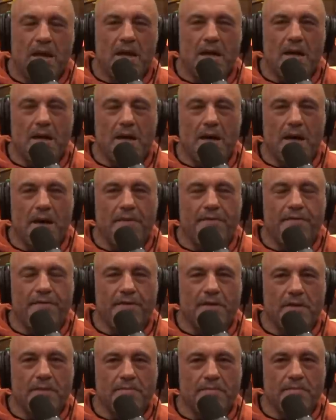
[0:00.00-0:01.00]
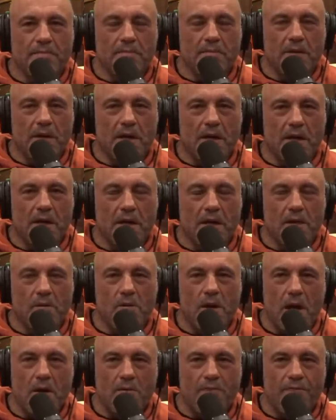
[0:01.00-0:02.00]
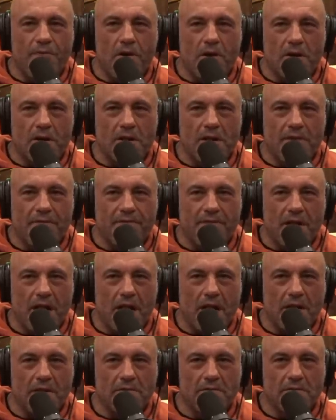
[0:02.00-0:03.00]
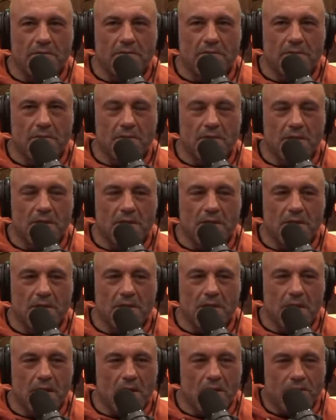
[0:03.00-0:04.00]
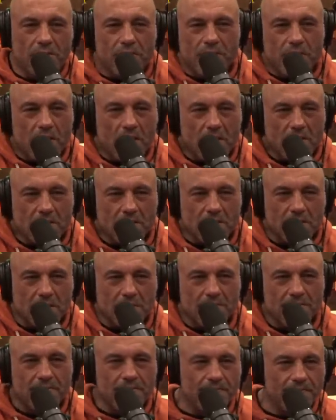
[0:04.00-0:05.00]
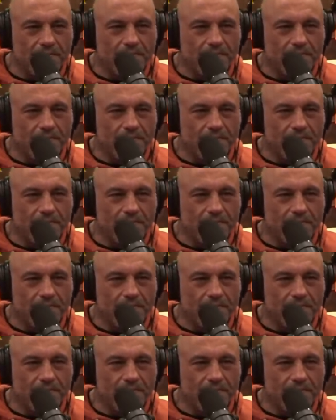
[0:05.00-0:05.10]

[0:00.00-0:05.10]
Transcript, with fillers: yeah, I've um, uh, how far can they fly? I don't know. 100 yards question. or something?